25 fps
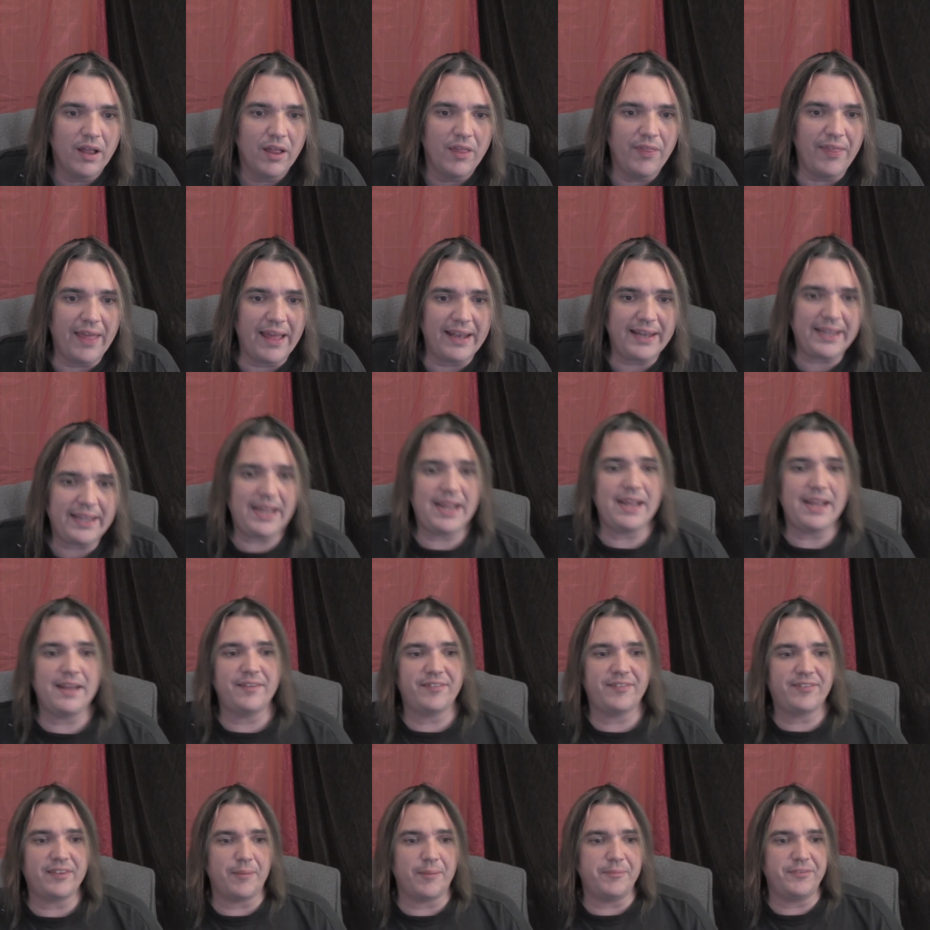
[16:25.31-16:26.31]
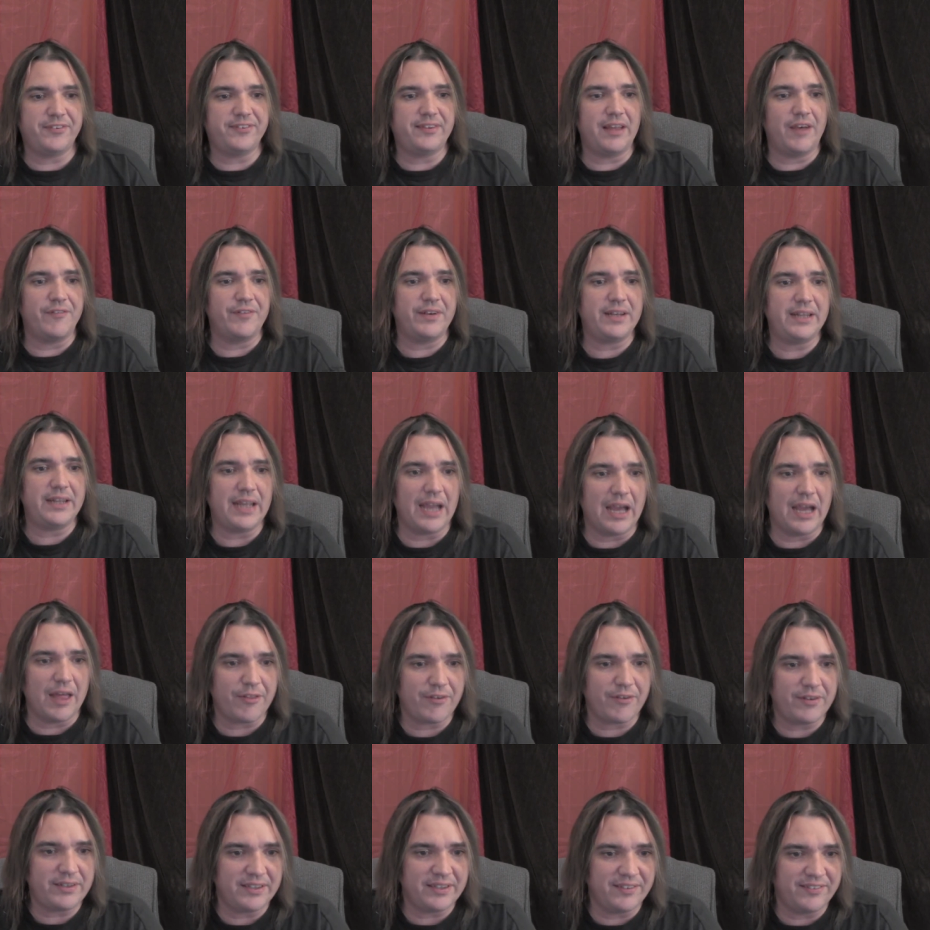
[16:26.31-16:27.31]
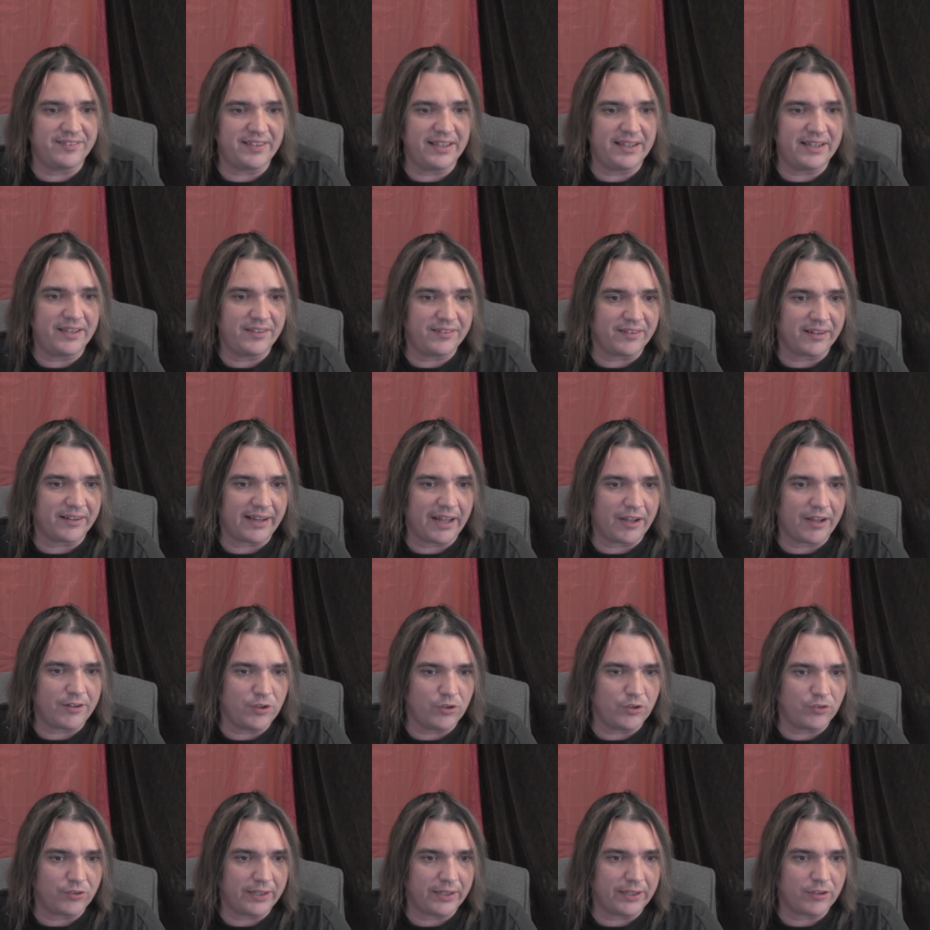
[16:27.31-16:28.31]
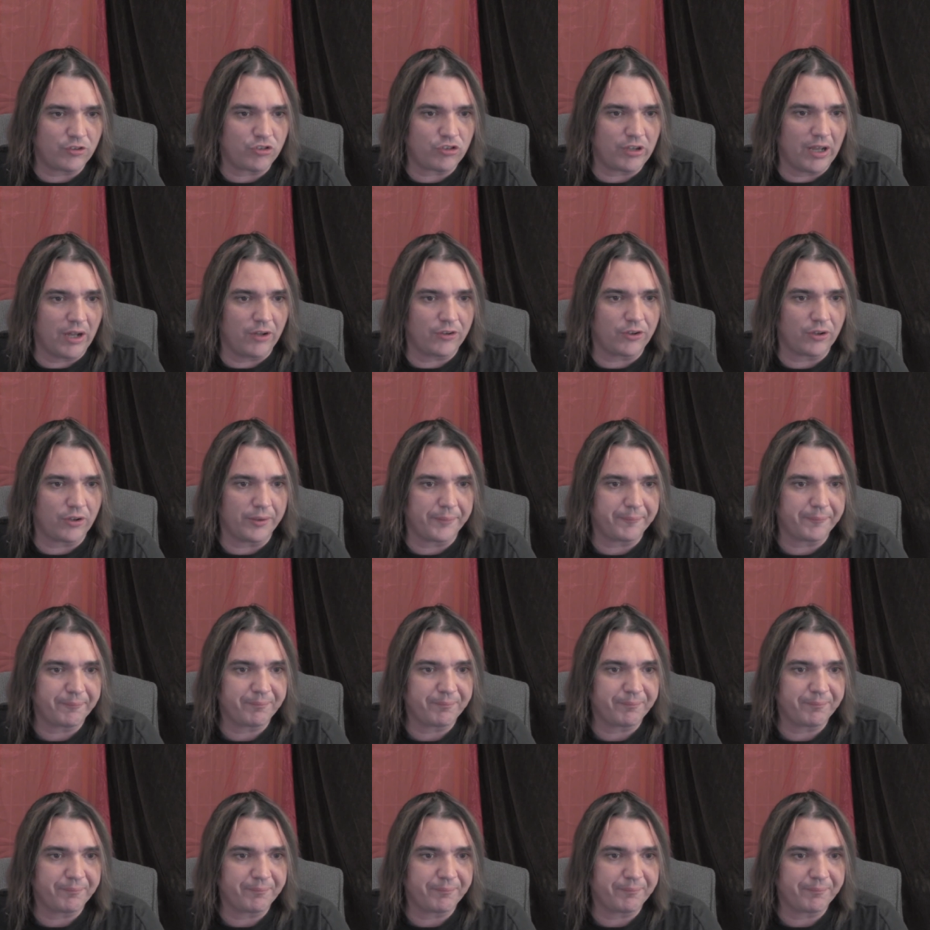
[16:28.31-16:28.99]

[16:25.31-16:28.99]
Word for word: that he and some 70 other Yazidis are now using as shelter.